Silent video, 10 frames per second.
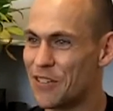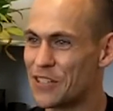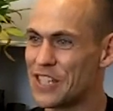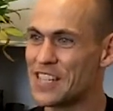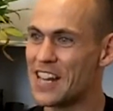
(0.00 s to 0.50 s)

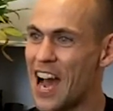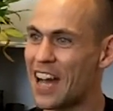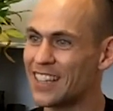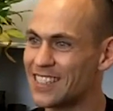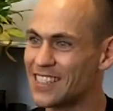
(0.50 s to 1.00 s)
Which is
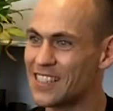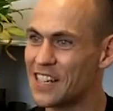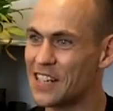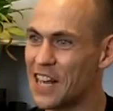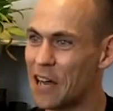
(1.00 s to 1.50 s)
not
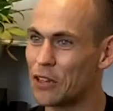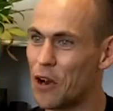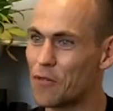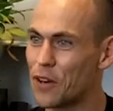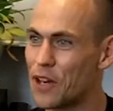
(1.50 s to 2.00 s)
sitting down
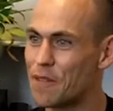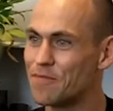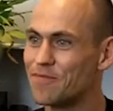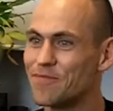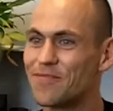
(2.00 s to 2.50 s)
low for
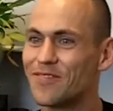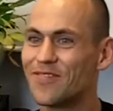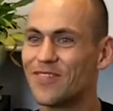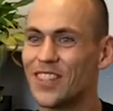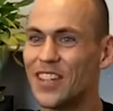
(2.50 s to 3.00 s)
him,
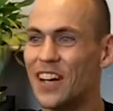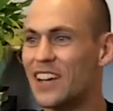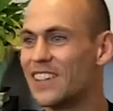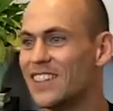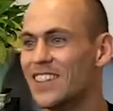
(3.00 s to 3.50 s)
which
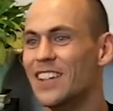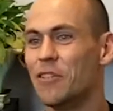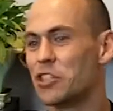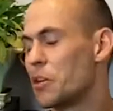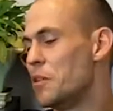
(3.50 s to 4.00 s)

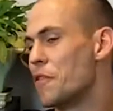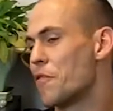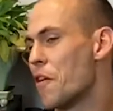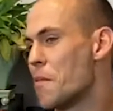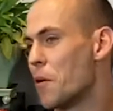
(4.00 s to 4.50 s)
is going to be
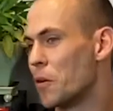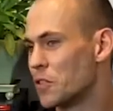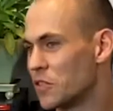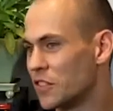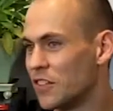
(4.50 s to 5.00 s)
different for every
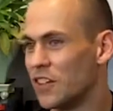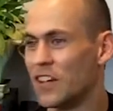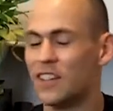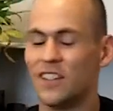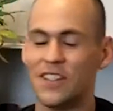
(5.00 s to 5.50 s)
person,
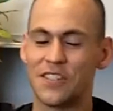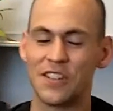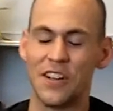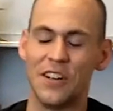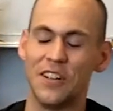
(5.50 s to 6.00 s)
And
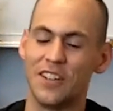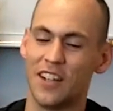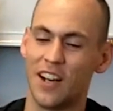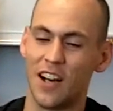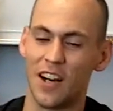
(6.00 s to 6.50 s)
so,
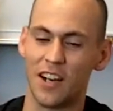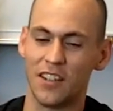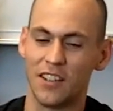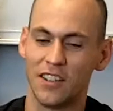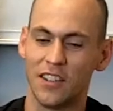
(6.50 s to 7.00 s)

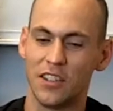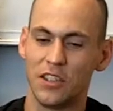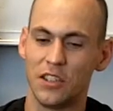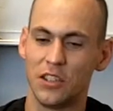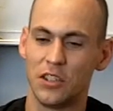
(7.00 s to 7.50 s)
but
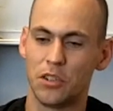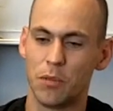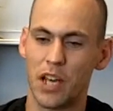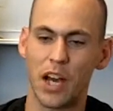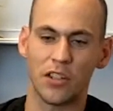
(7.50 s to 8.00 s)

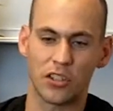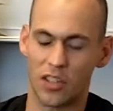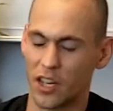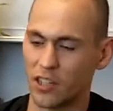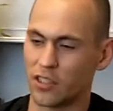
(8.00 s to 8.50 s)
yeah, I
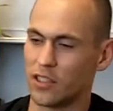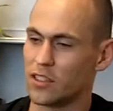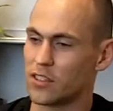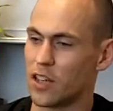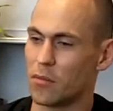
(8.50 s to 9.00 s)
just kind of cleaned
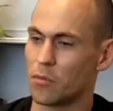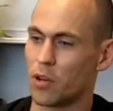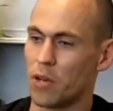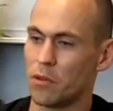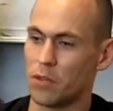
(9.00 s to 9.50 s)
this up and
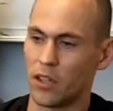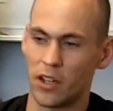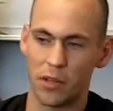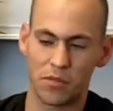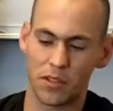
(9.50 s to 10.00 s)
rambled. But,
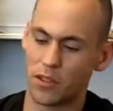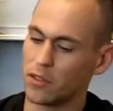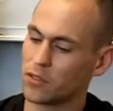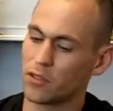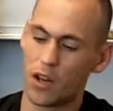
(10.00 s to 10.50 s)
hip
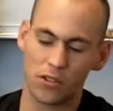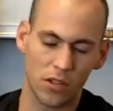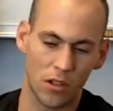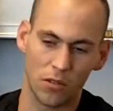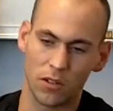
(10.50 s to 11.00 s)
turn,
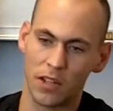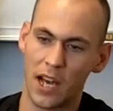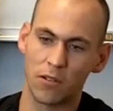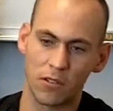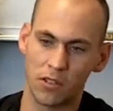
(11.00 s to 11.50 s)
crossover,
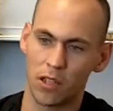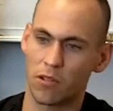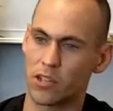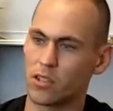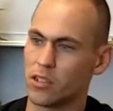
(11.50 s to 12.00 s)
lateral
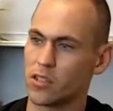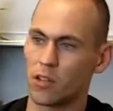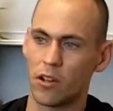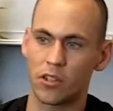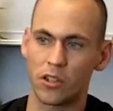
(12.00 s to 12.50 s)
acceleration,
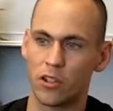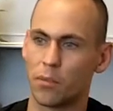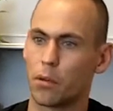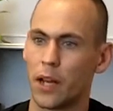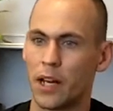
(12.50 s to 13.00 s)
deceleration,
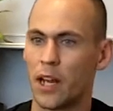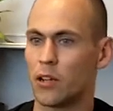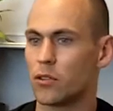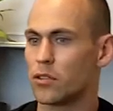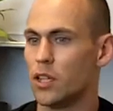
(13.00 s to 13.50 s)
good plant
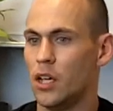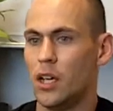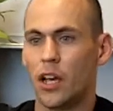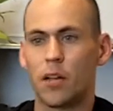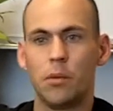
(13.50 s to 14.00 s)
angles.
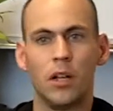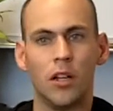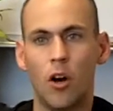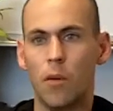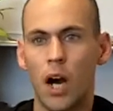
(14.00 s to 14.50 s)
It could be a
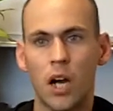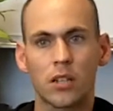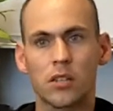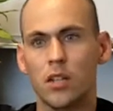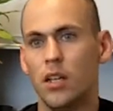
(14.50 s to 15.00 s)
low
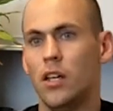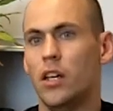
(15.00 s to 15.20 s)
box.